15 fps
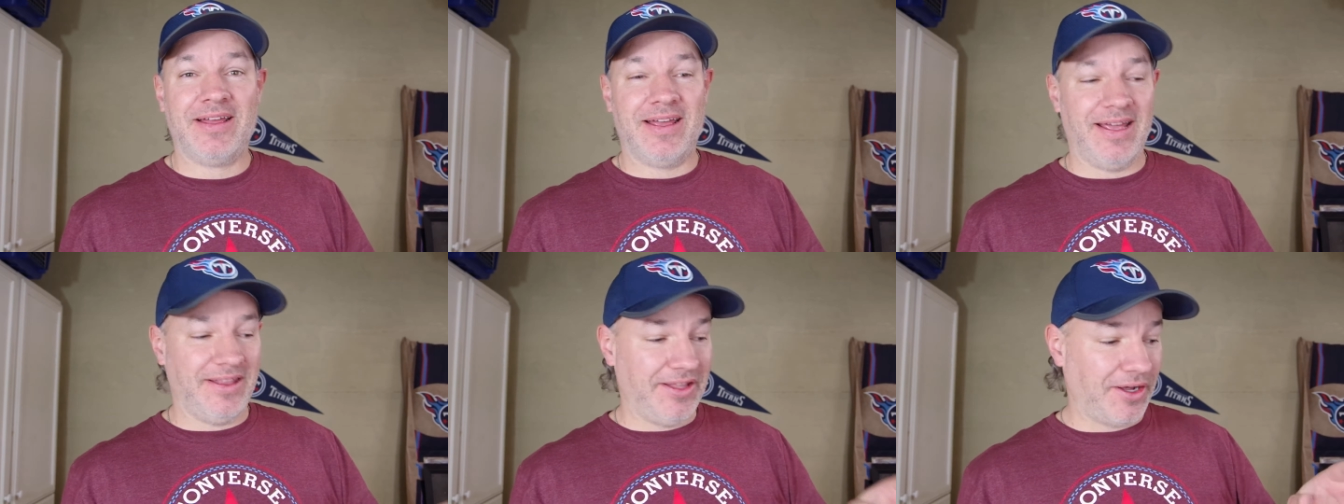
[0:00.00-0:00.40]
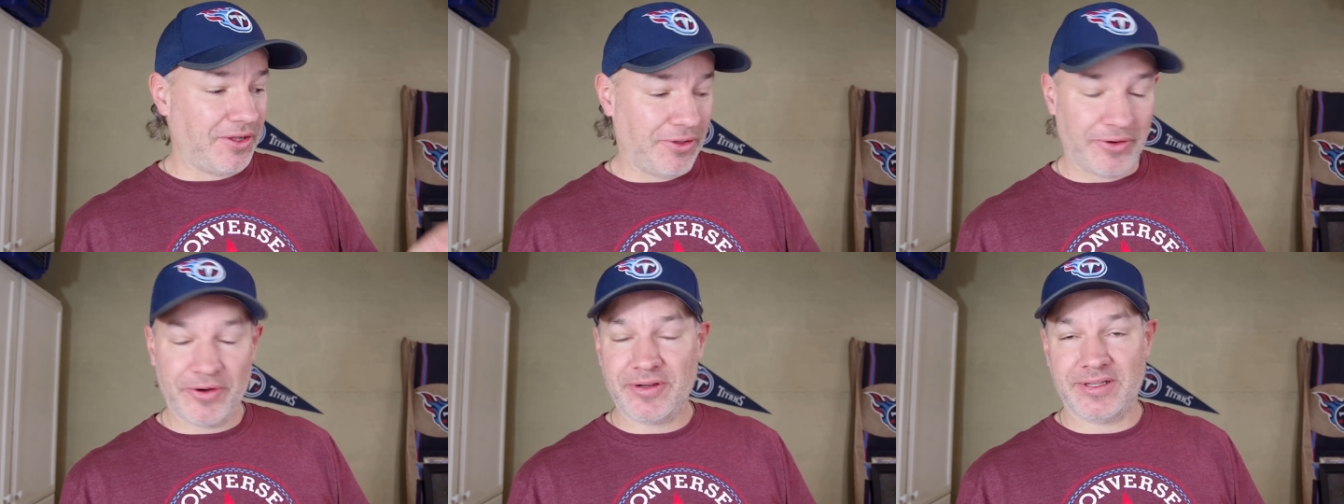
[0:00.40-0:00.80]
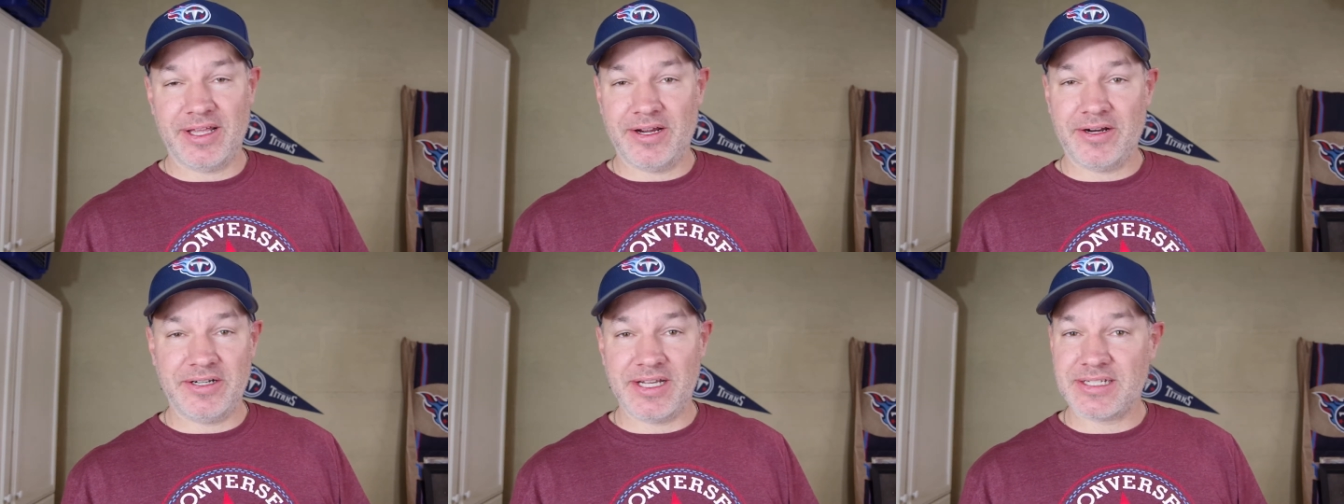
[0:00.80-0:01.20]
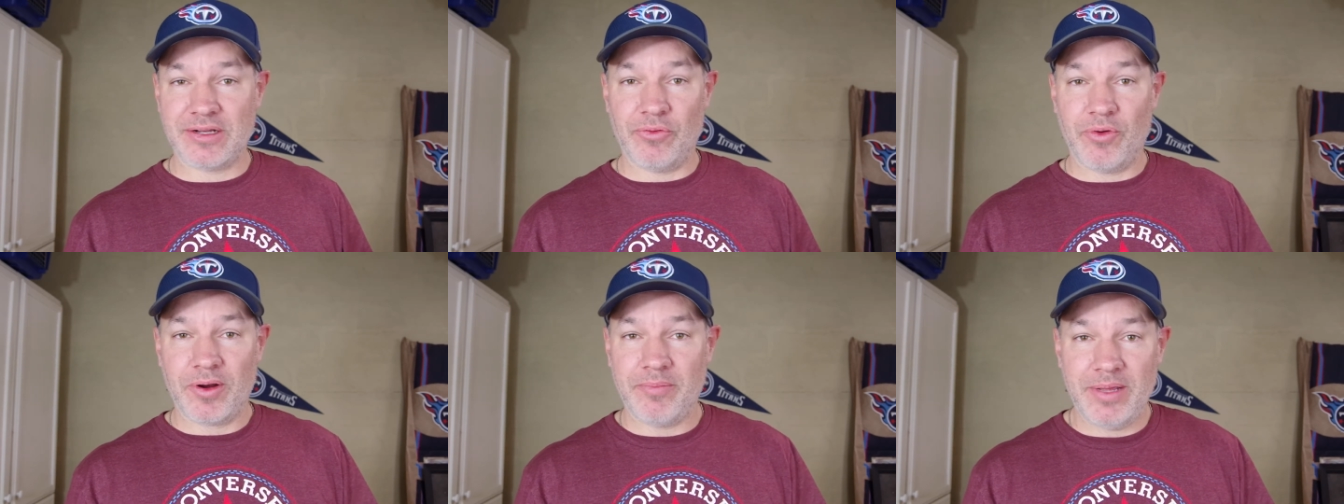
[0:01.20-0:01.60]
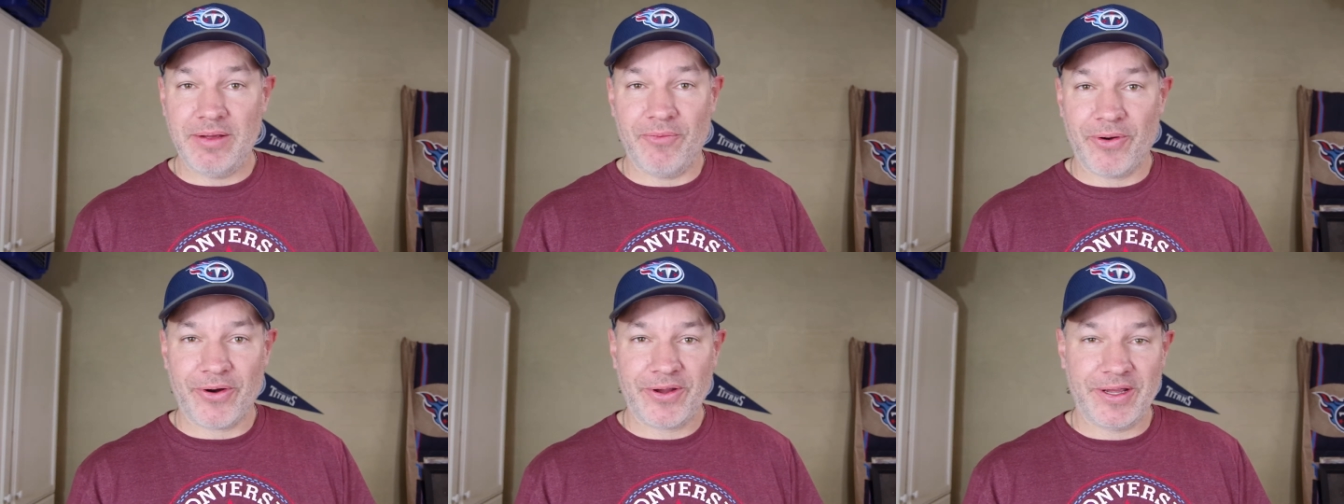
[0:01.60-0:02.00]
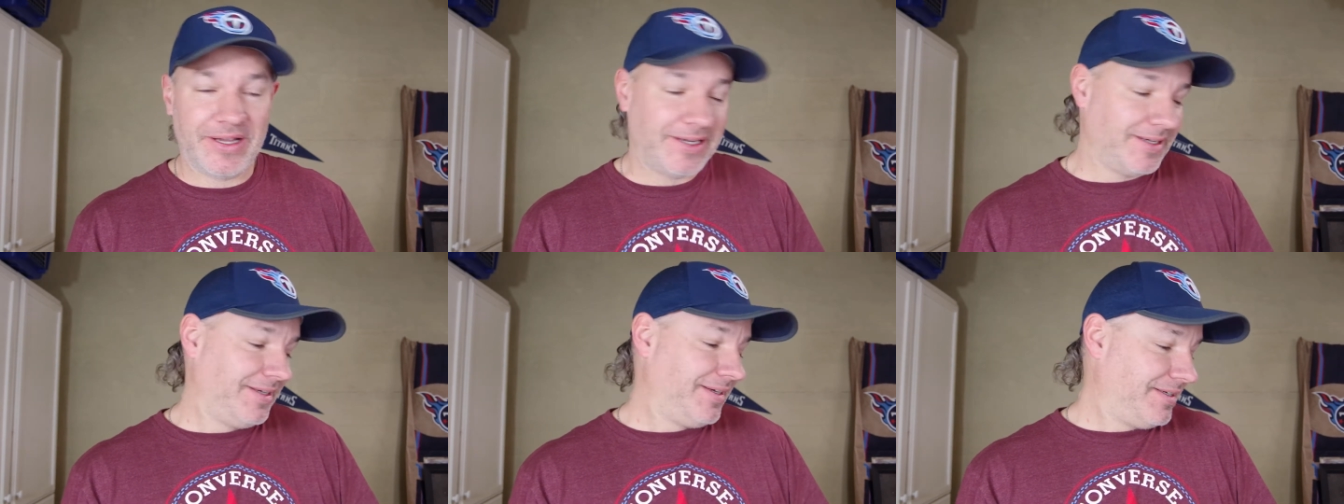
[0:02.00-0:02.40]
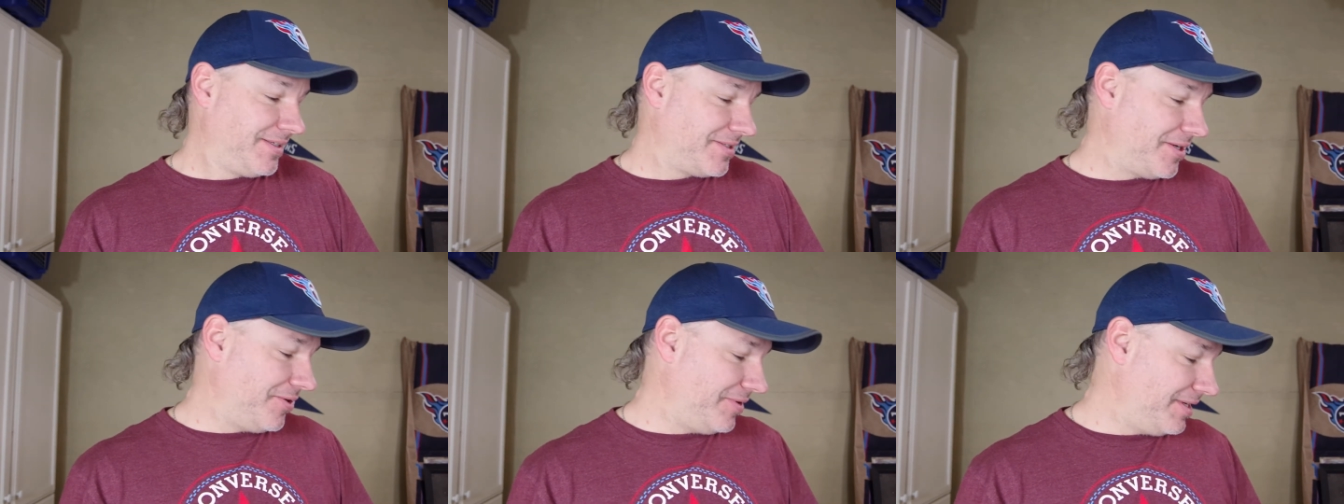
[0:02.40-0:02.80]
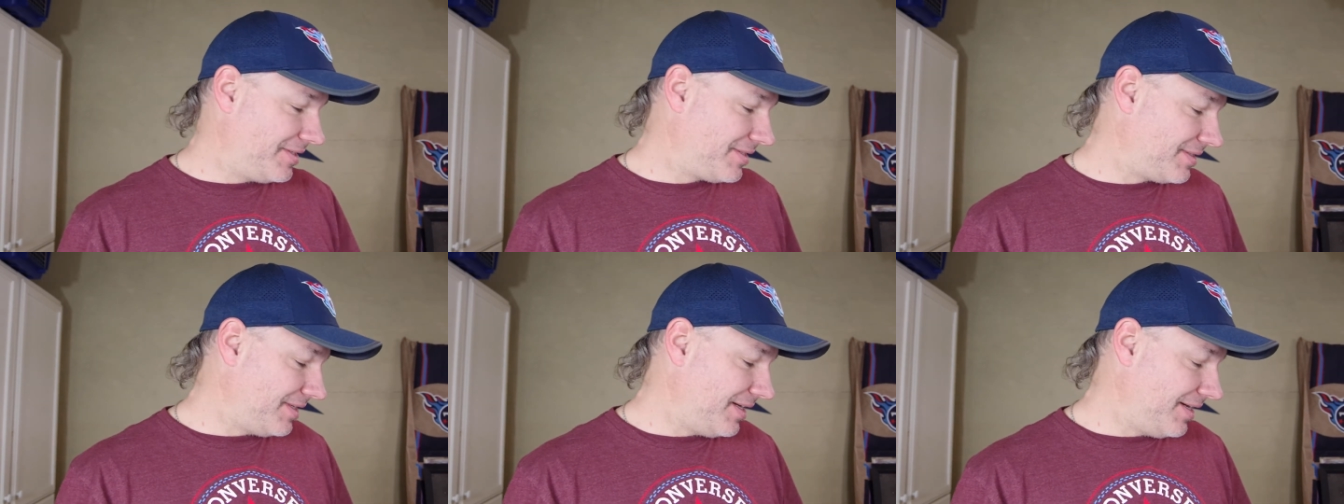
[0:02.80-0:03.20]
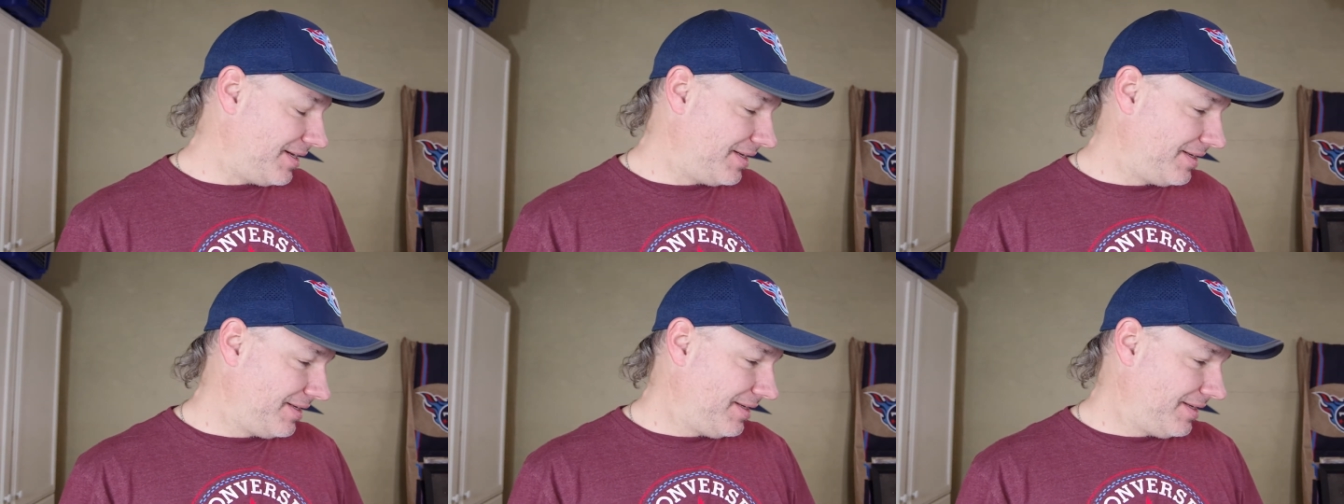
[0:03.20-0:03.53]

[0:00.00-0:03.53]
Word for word: and the clerk there doesn't want to be working, so it's uh,